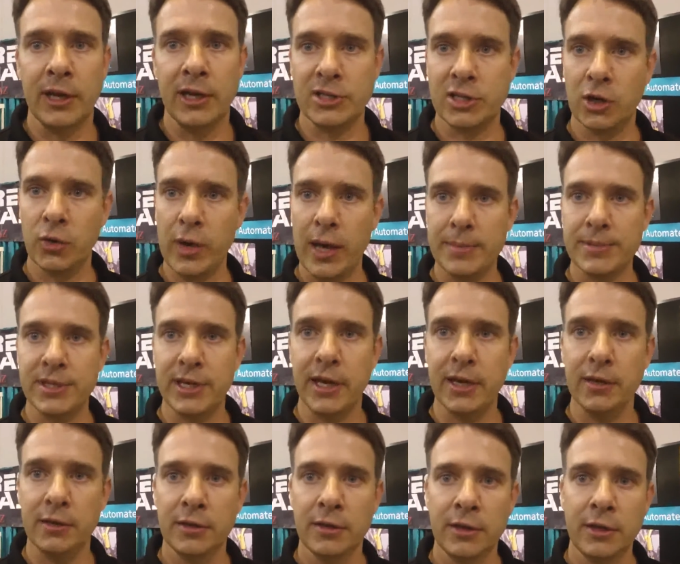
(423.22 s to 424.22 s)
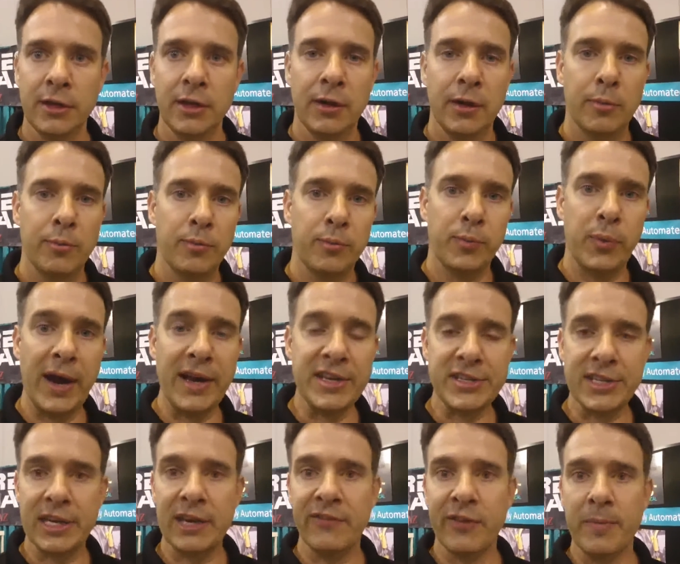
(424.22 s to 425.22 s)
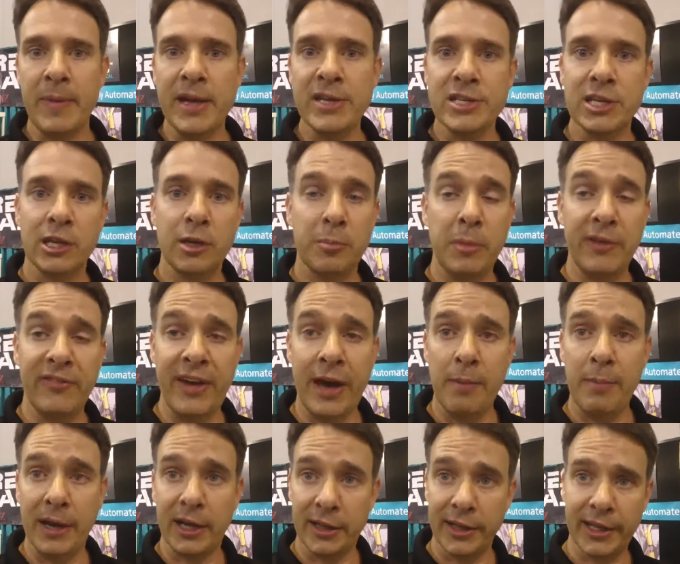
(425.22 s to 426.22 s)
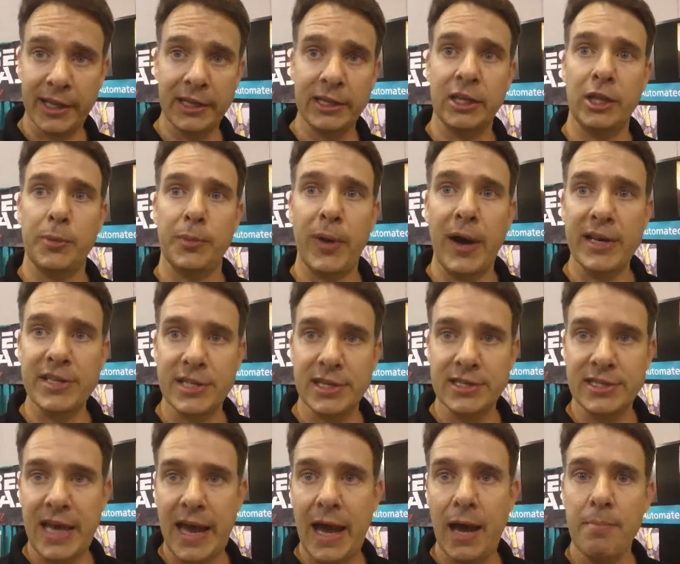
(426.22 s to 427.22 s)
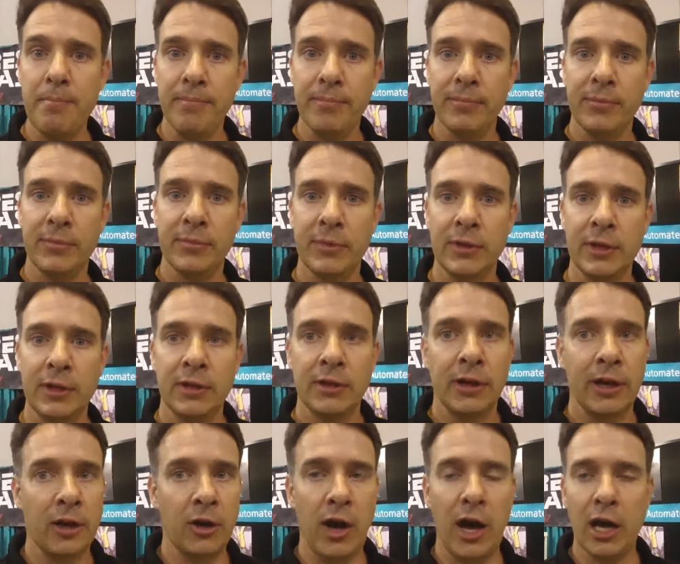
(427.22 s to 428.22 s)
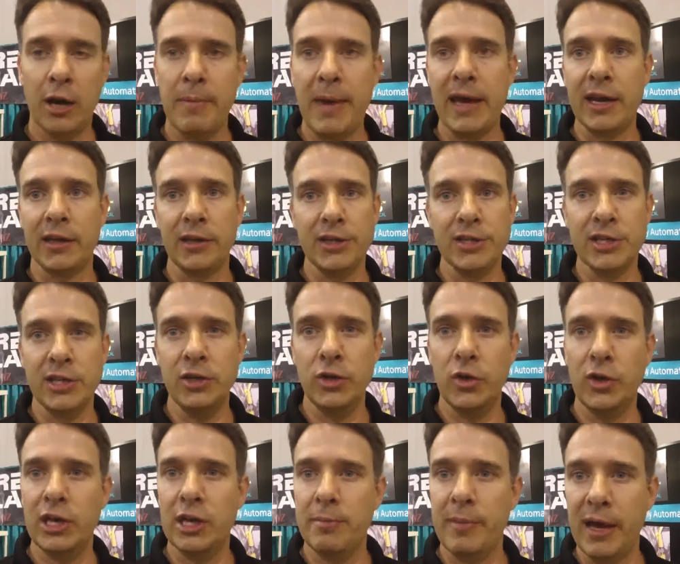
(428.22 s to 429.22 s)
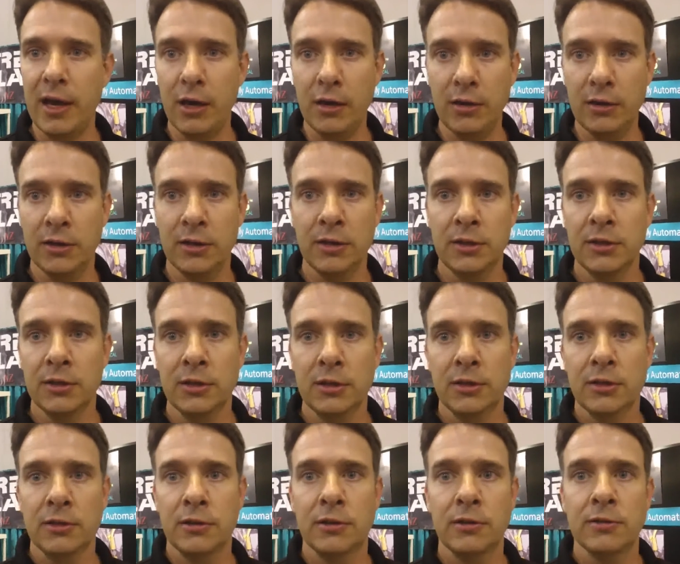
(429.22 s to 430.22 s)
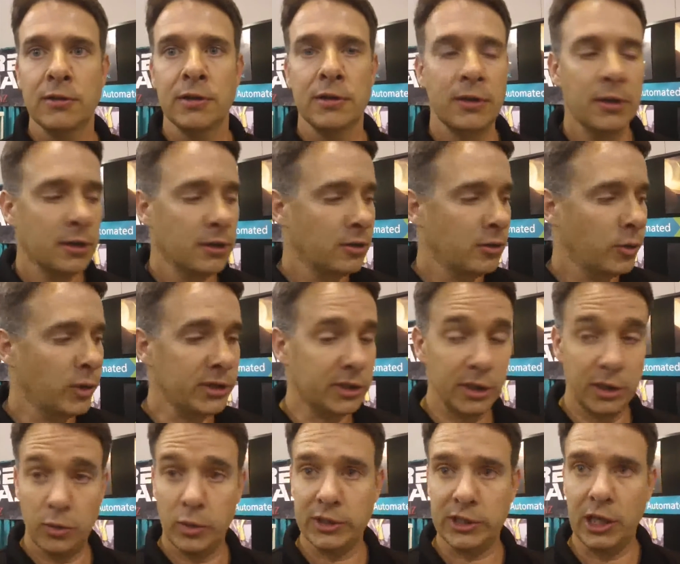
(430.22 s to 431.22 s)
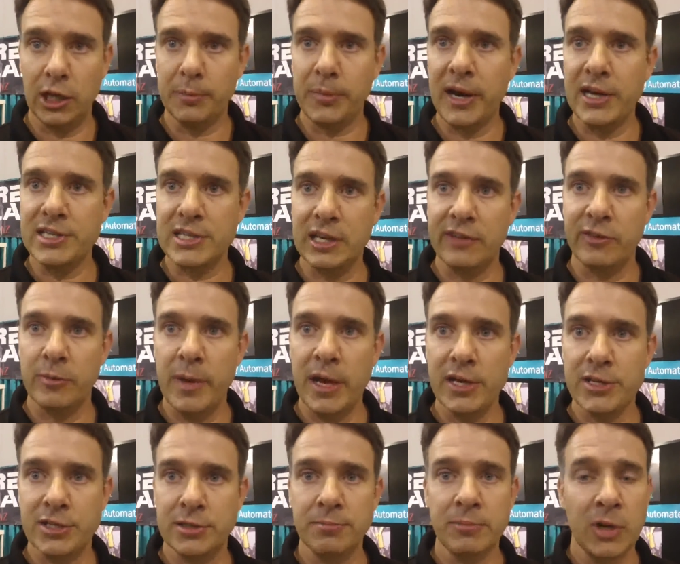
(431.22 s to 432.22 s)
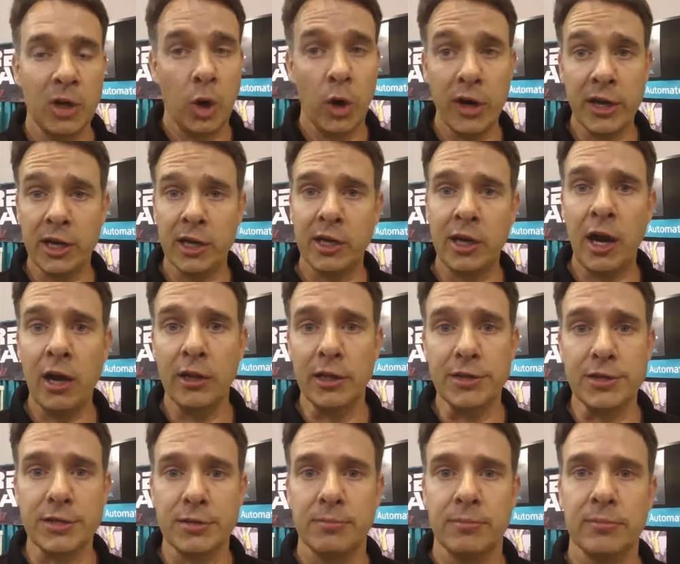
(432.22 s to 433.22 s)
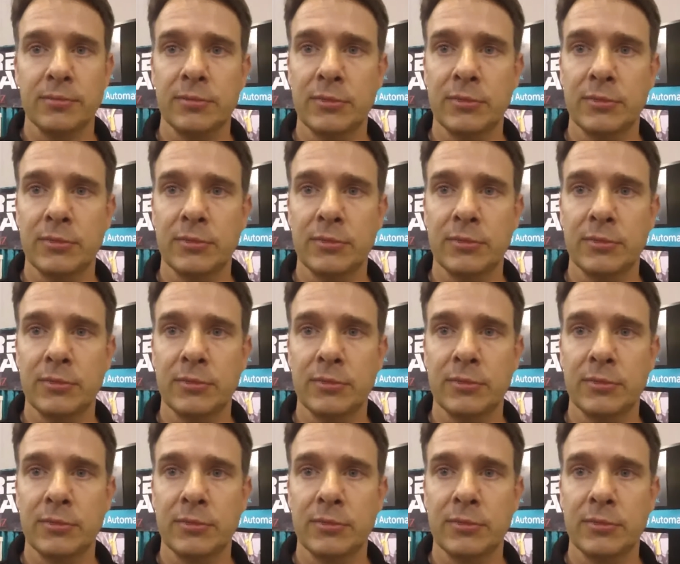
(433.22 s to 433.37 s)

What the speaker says: is our website. Pricing information can be found by clicking on the pricing tab. It'll automatically send you an email with all the pricing information, or you can call us.